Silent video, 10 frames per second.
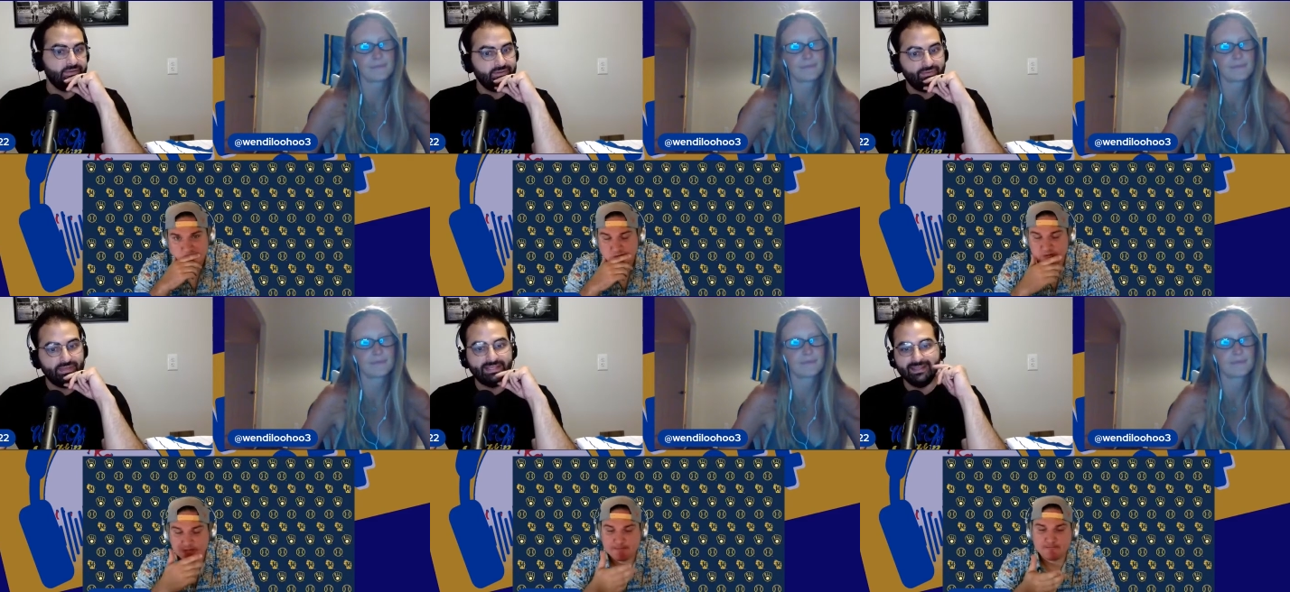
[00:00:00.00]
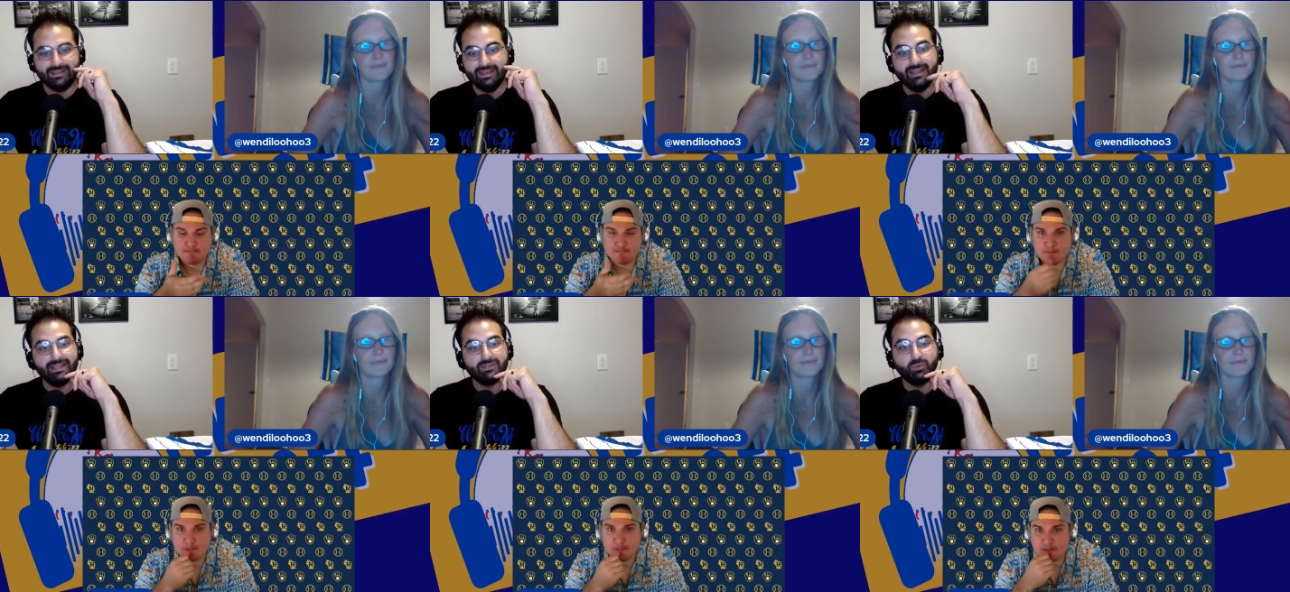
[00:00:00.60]

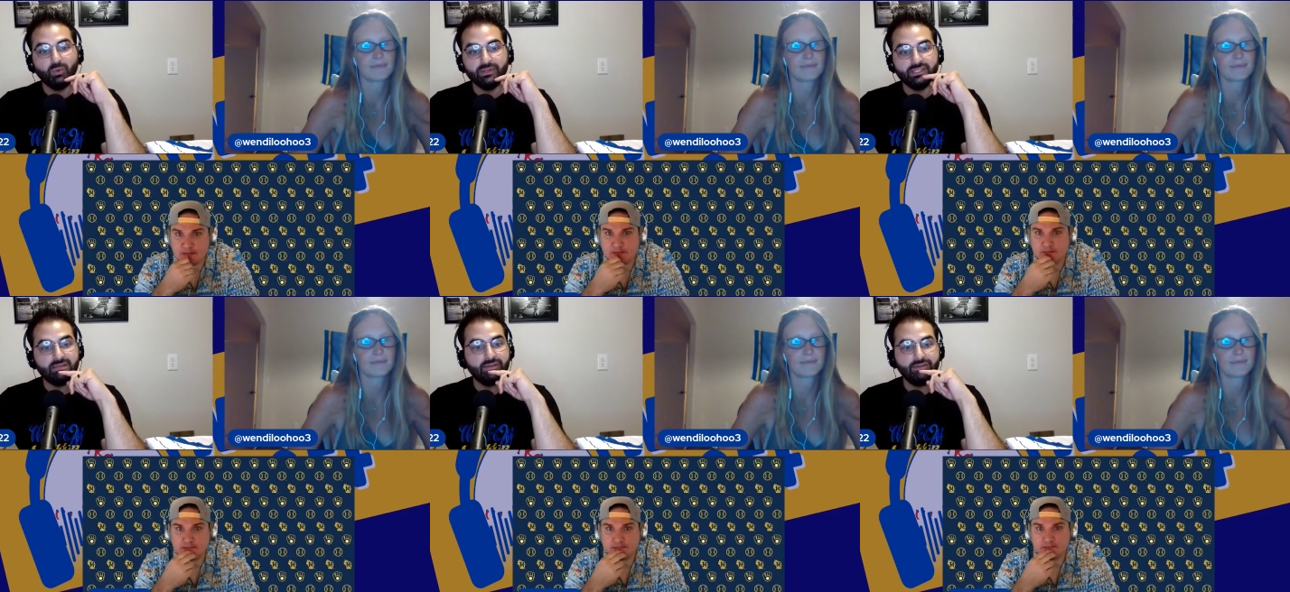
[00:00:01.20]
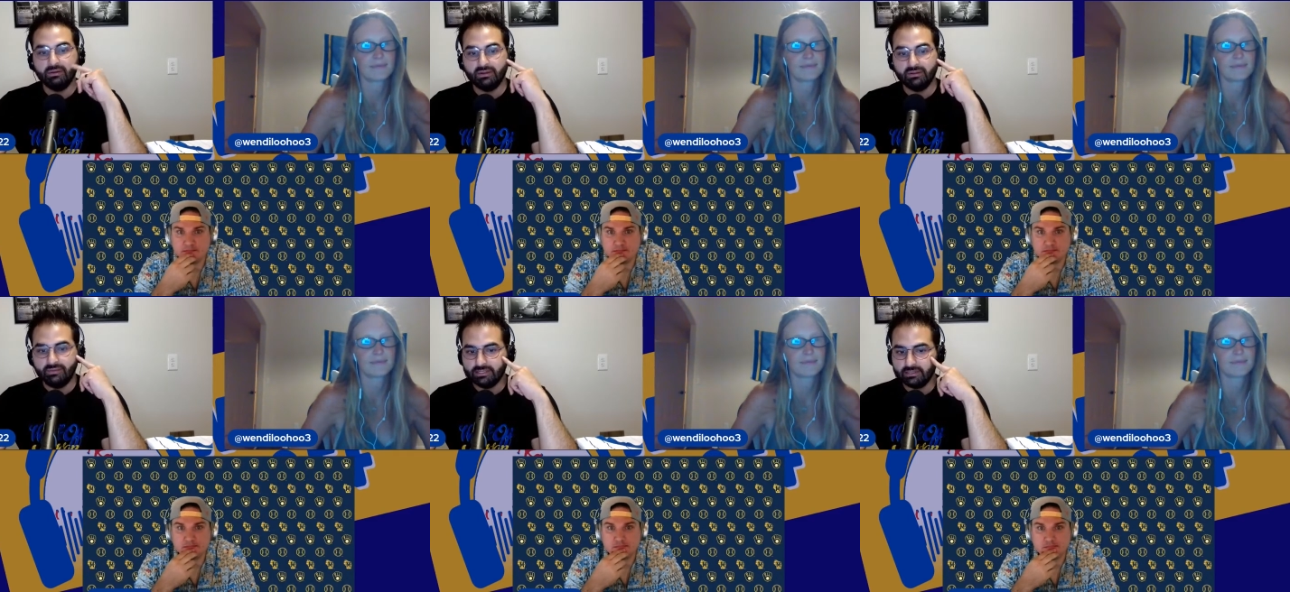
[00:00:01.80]
Speaker 1: it's one team I do not want to
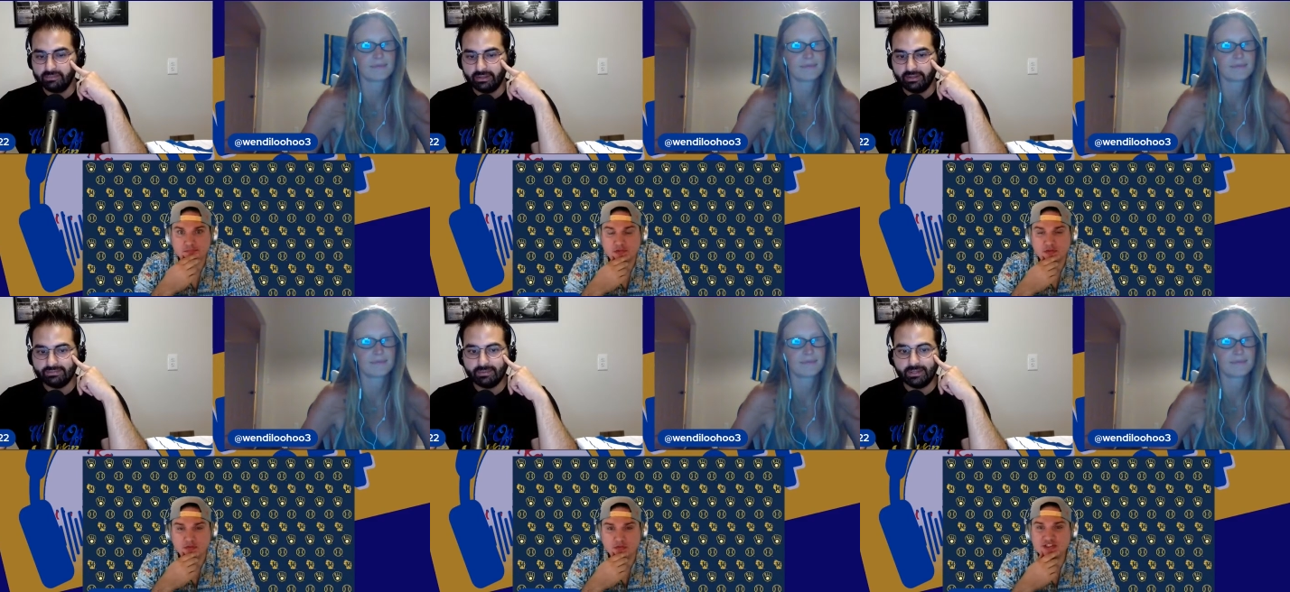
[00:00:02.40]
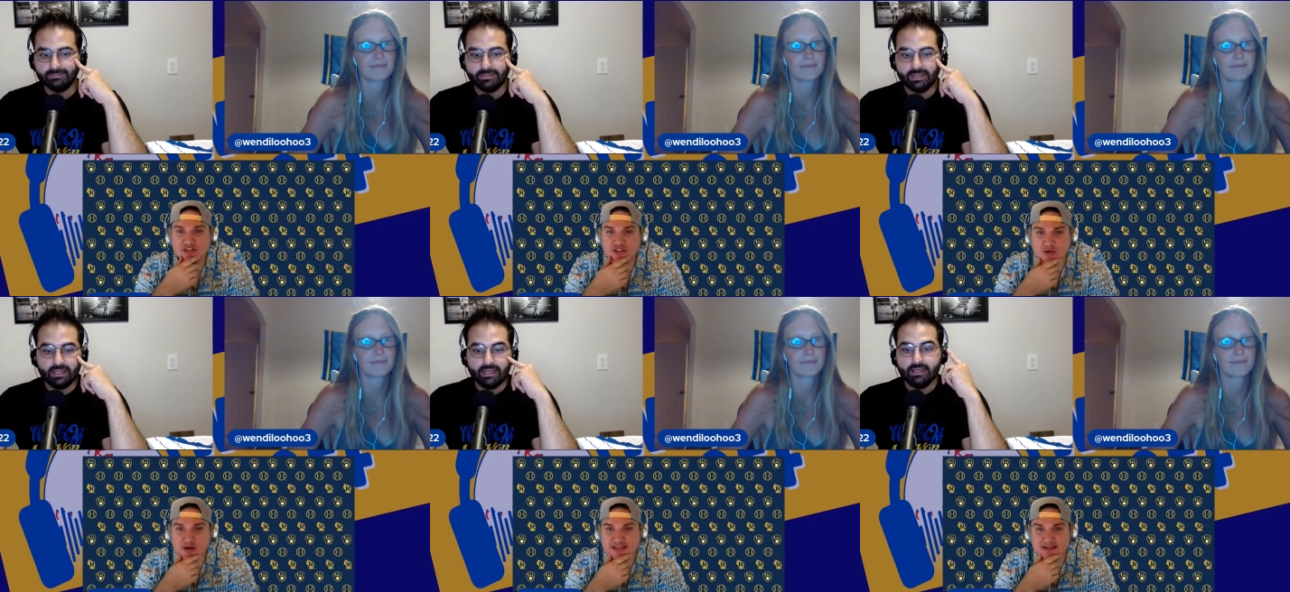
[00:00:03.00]
face in the playoffs.
Speaker 2: But which is
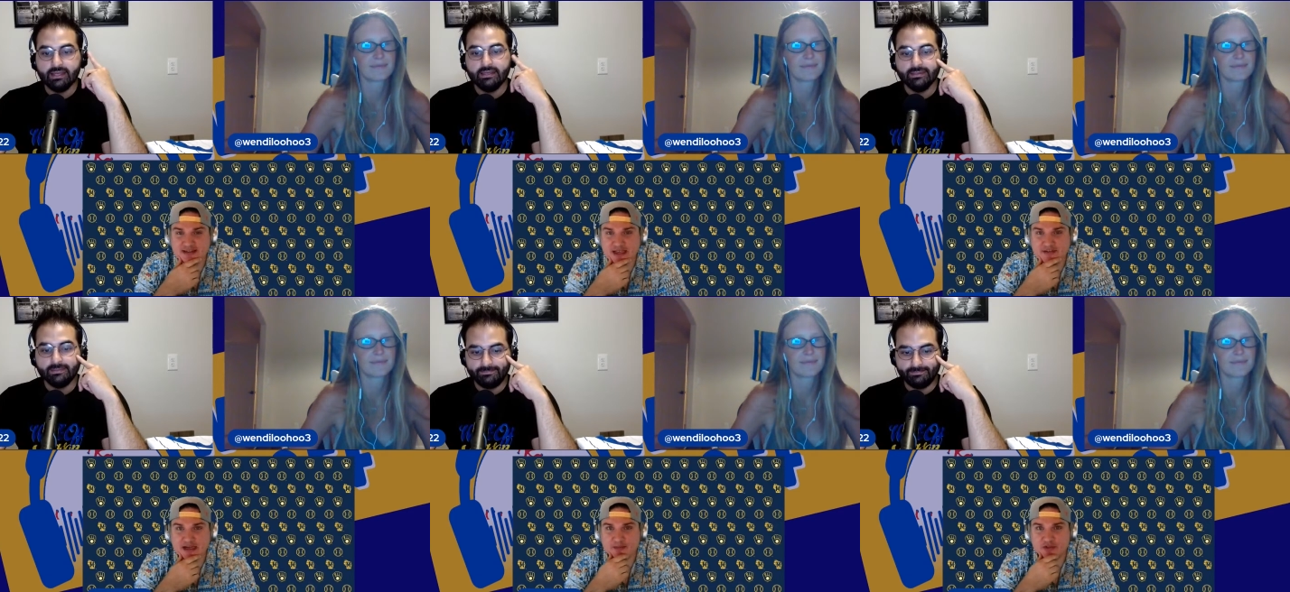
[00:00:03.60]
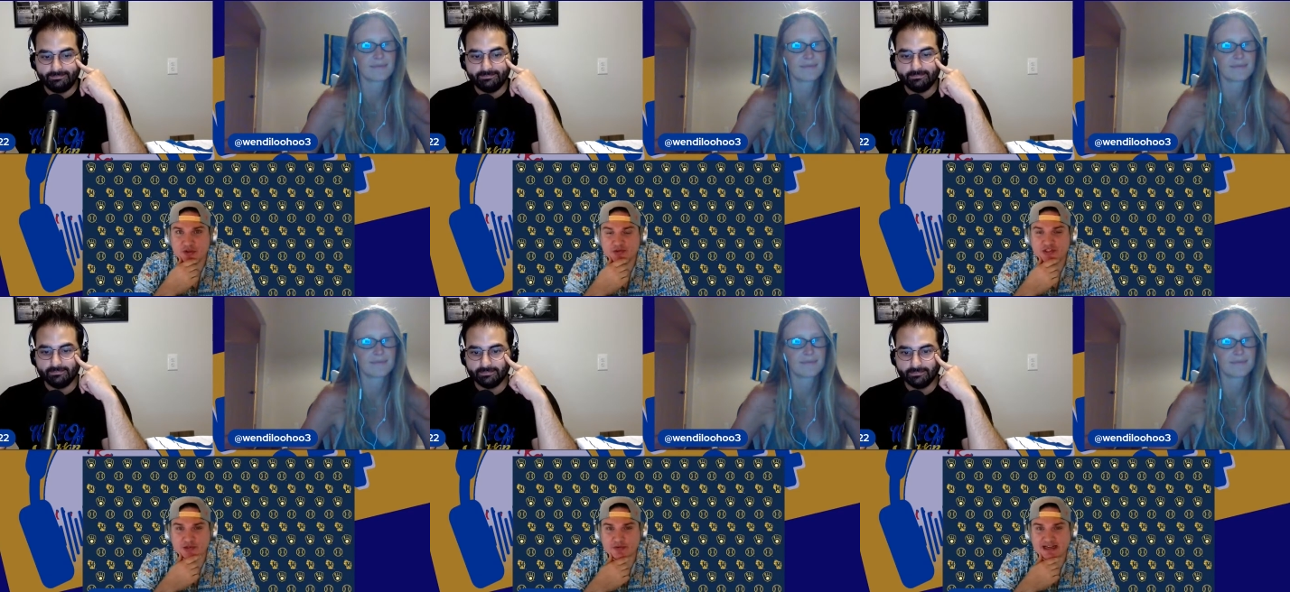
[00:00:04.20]
crazy that they've kept mm-hmm.
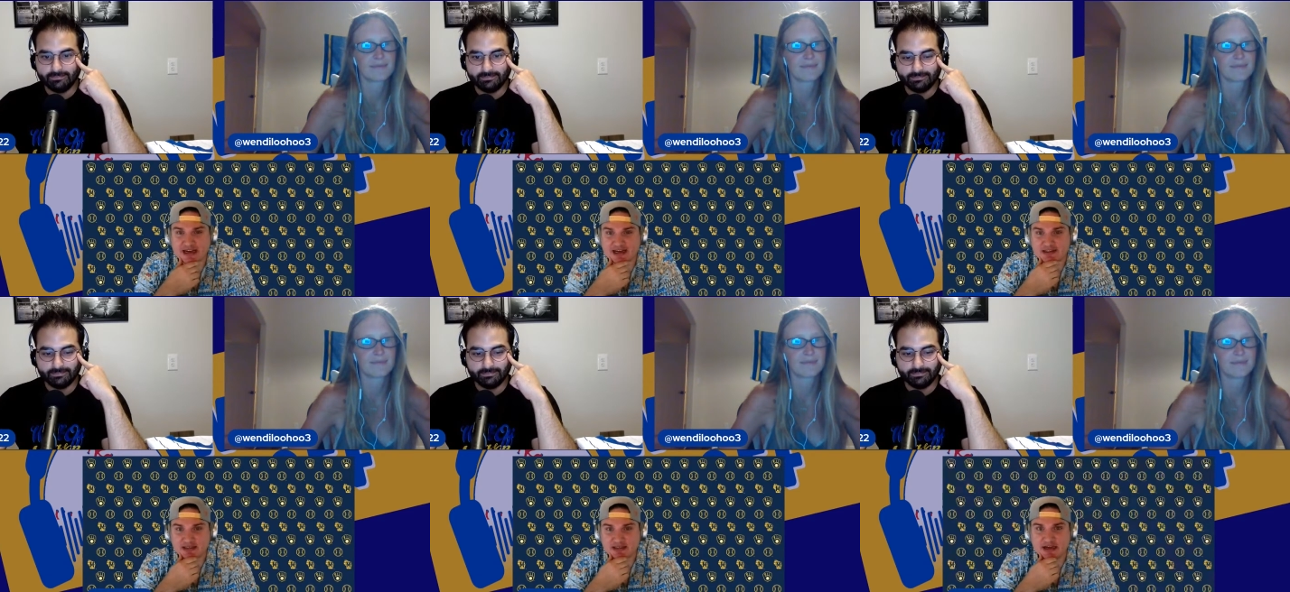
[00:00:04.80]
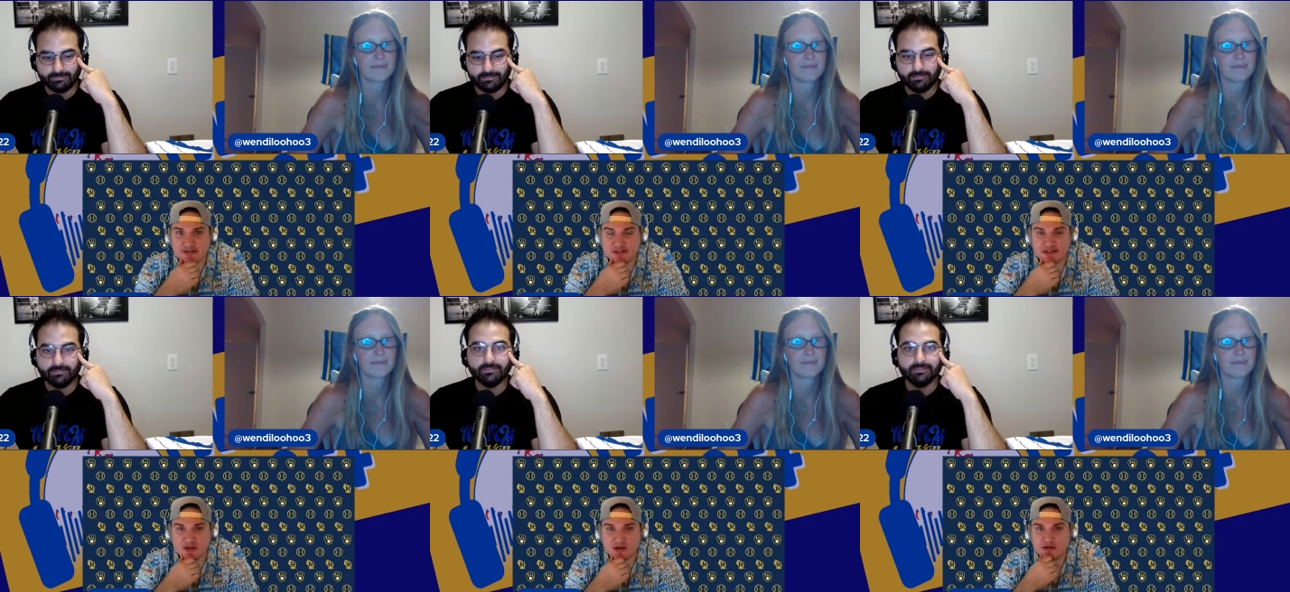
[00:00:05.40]
those three guys together
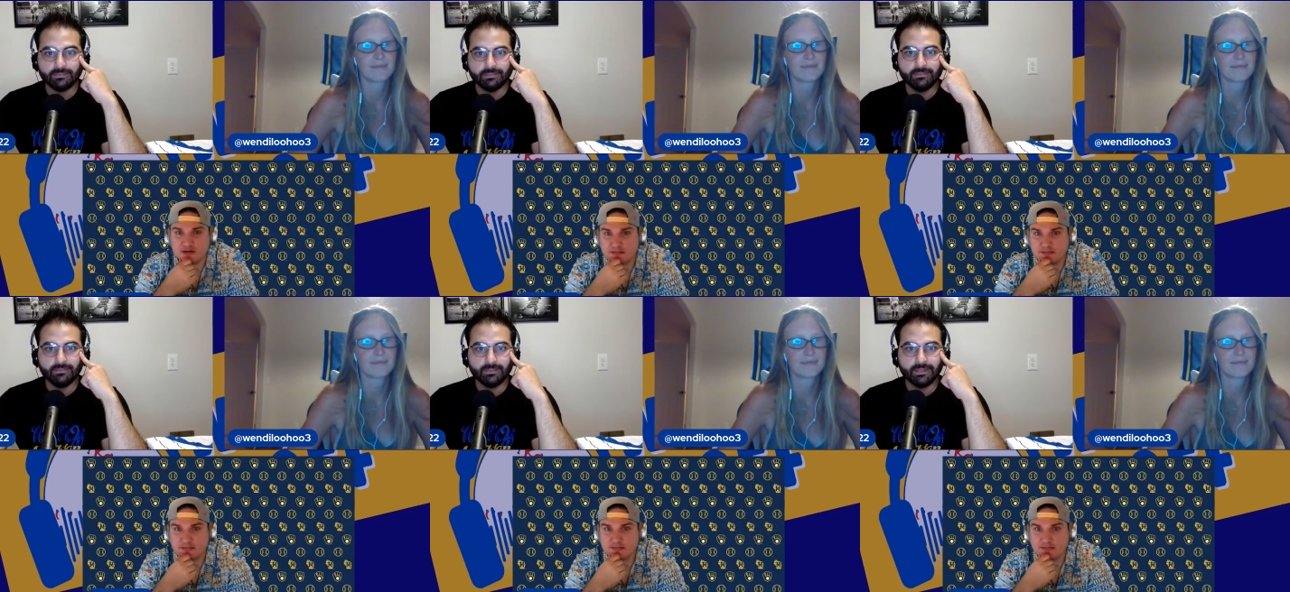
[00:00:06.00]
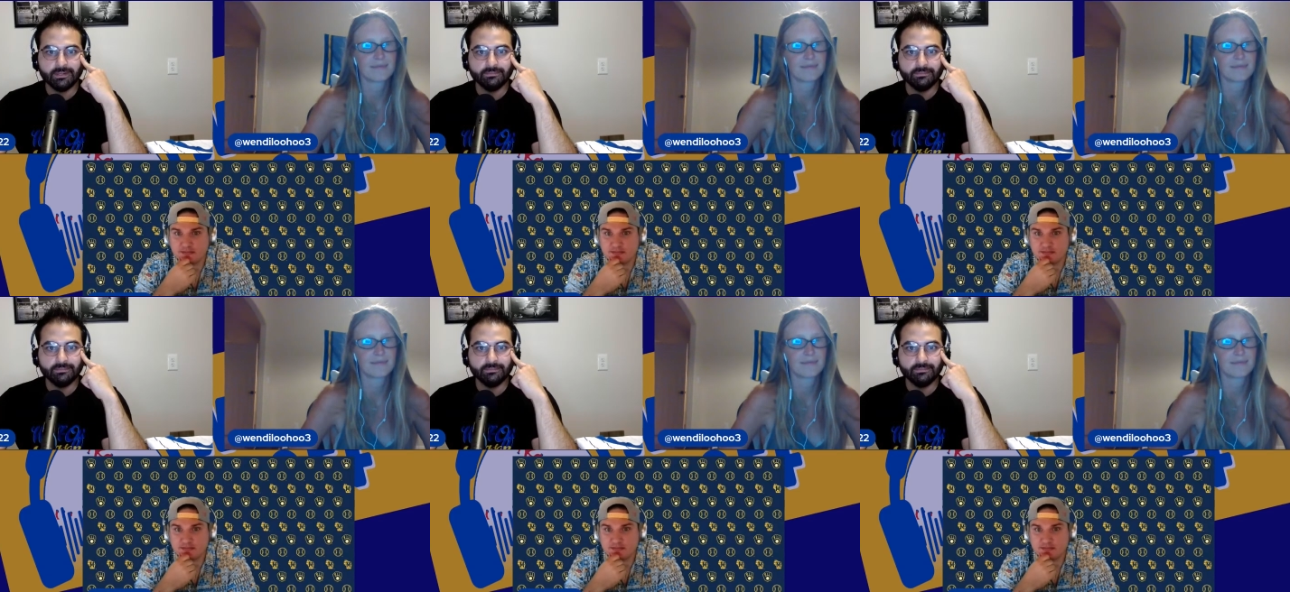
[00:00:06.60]
this long.
Speaker 1: Yeah.